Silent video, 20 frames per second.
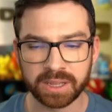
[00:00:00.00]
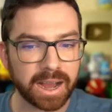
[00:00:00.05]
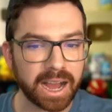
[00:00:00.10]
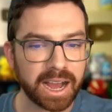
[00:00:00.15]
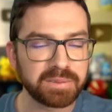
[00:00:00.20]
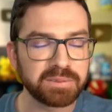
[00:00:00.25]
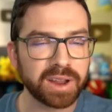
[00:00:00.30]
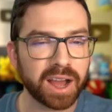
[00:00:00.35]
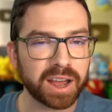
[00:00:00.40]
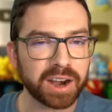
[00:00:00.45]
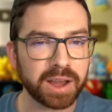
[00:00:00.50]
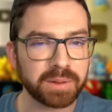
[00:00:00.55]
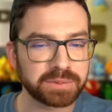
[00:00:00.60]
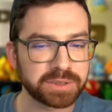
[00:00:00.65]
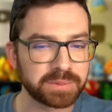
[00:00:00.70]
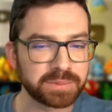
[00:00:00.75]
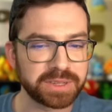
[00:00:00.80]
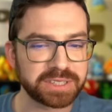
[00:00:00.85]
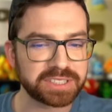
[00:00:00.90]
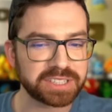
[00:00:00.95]
I'm not
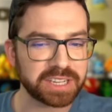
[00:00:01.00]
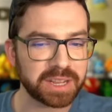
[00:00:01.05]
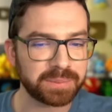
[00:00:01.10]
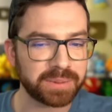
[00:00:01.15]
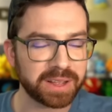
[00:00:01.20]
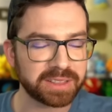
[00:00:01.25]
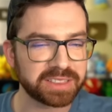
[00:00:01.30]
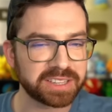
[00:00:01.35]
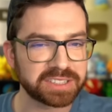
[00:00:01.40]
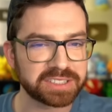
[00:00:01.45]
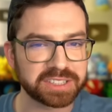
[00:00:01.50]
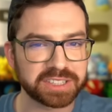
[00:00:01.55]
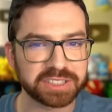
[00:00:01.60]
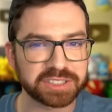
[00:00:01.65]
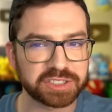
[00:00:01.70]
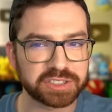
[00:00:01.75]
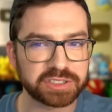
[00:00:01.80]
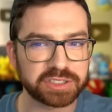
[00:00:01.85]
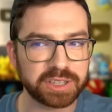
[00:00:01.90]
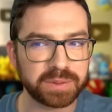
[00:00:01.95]
optimistic about this
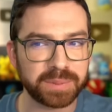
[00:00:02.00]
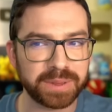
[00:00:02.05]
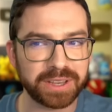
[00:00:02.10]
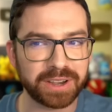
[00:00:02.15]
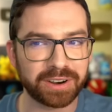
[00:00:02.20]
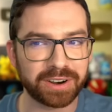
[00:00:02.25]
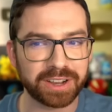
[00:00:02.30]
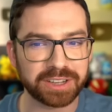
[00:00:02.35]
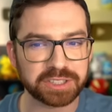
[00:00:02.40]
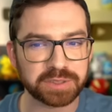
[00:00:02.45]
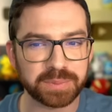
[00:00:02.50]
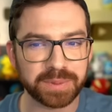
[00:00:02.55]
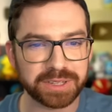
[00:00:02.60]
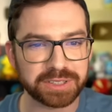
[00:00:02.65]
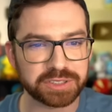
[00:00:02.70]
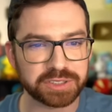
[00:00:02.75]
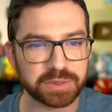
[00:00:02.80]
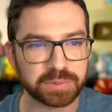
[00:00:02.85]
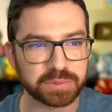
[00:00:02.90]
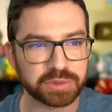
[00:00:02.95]
because C B R has made
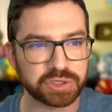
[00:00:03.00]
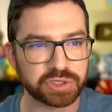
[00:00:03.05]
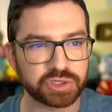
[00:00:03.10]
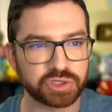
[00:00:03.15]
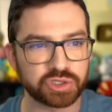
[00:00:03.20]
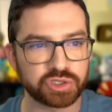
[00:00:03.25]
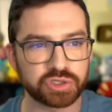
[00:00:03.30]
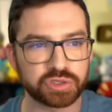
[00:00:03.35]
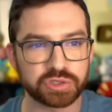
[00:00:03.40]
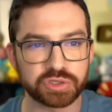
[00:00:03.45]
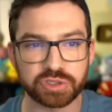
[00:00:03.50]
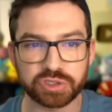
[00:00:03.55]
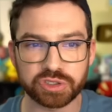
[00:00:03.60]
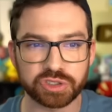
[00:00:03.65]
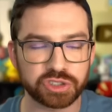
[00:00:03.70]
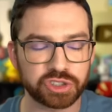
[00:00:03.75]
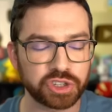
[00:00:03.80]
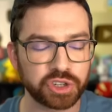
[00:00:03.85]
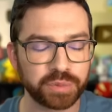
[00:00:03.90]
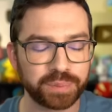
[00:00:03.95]
some
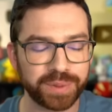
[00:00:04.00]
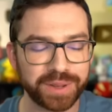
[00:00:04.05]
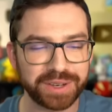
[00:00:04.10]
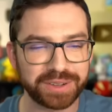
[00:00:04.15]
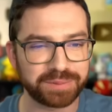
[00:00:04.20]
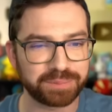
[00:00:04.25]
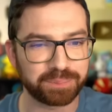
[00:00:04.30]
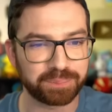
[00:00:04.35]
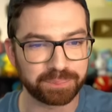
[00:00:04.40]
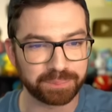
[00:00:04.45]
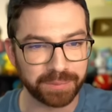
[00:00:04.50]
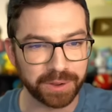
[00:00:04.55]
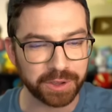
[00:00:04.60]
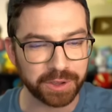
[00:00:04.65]
stupid